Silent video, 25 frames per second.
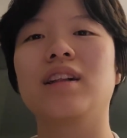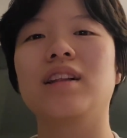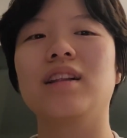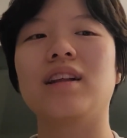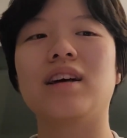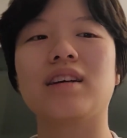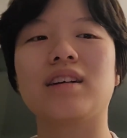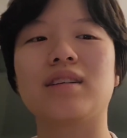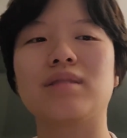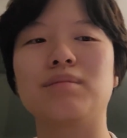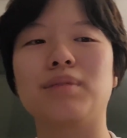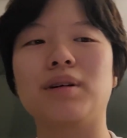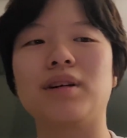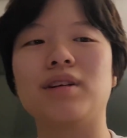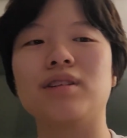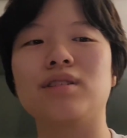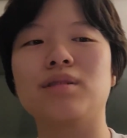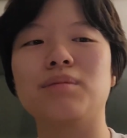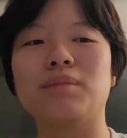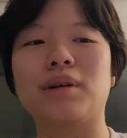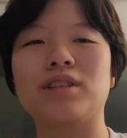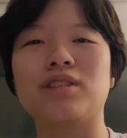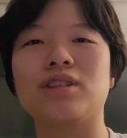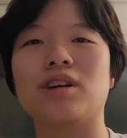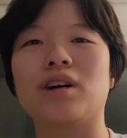like compared
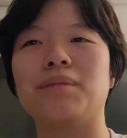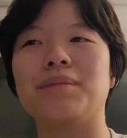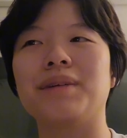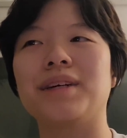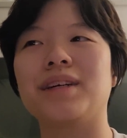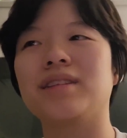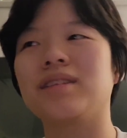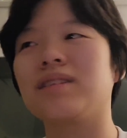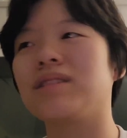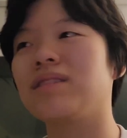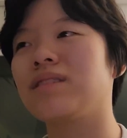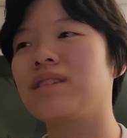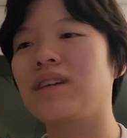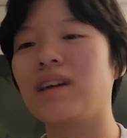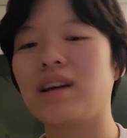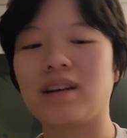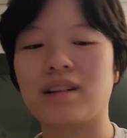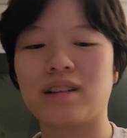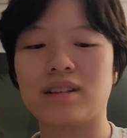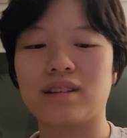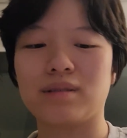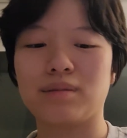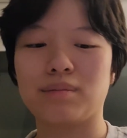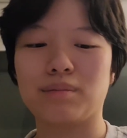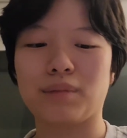to my Charmander
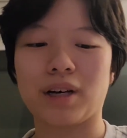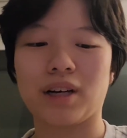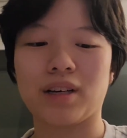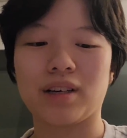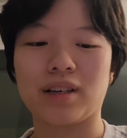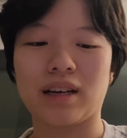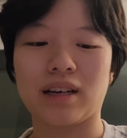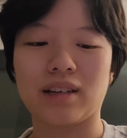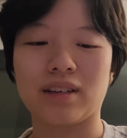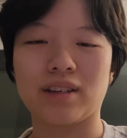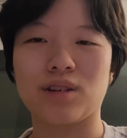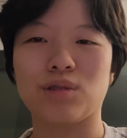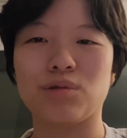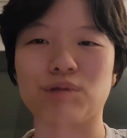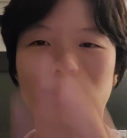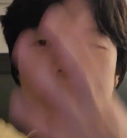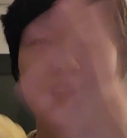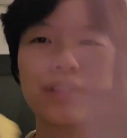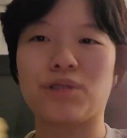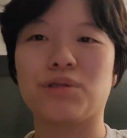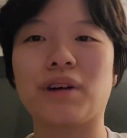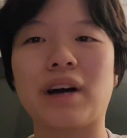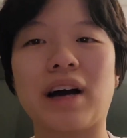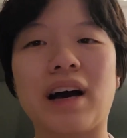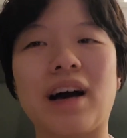and my Gengar, which I
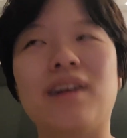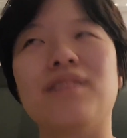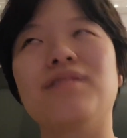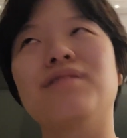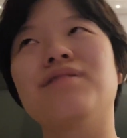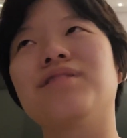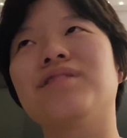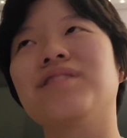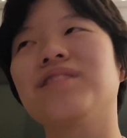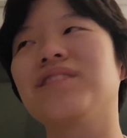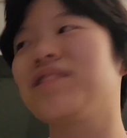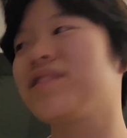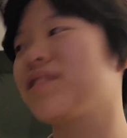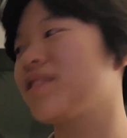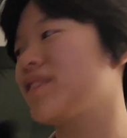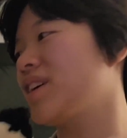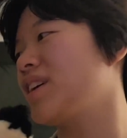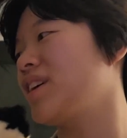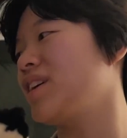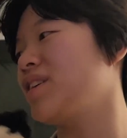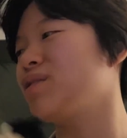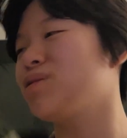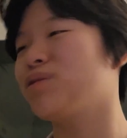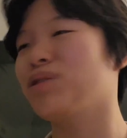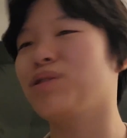don't have
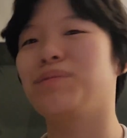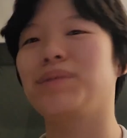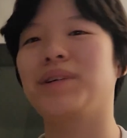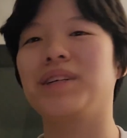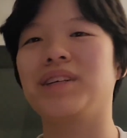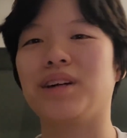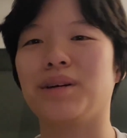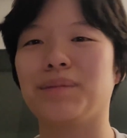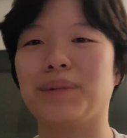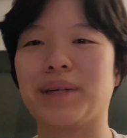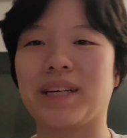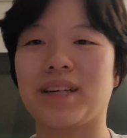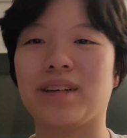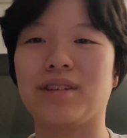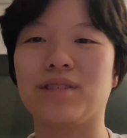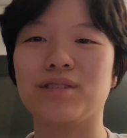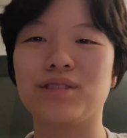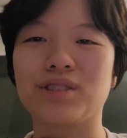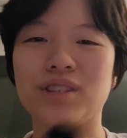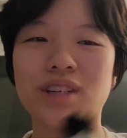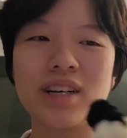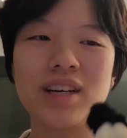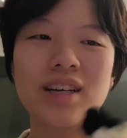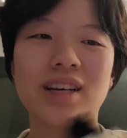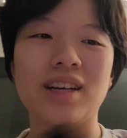here with me on my
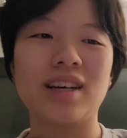couch.